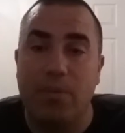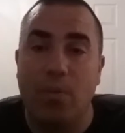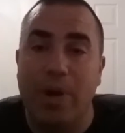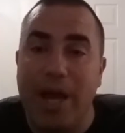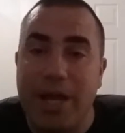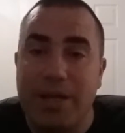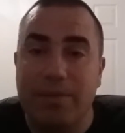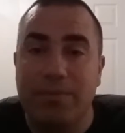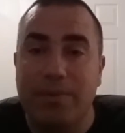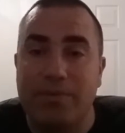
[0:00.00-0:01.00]
When
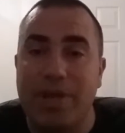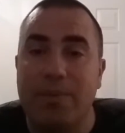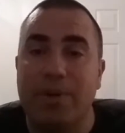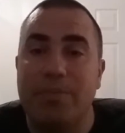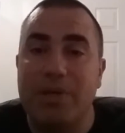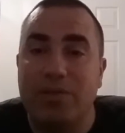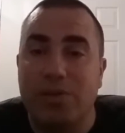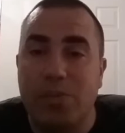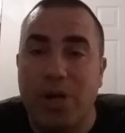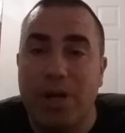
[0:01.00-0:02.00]
I say I'm going to be
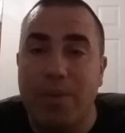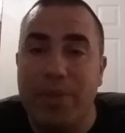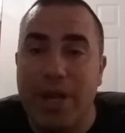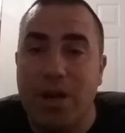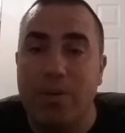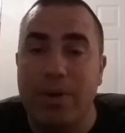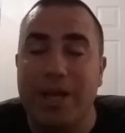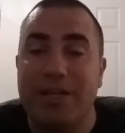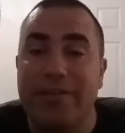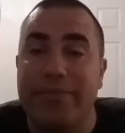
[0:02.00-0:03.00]
somewhere, I'm there. When
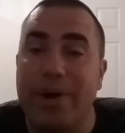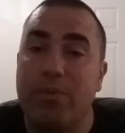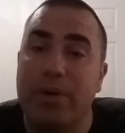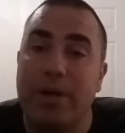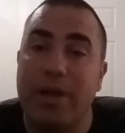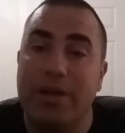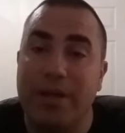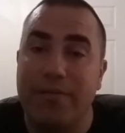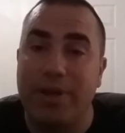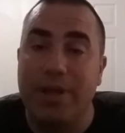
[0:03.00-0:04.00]
I give my word, I
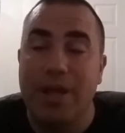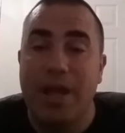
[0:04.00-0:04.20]
give it.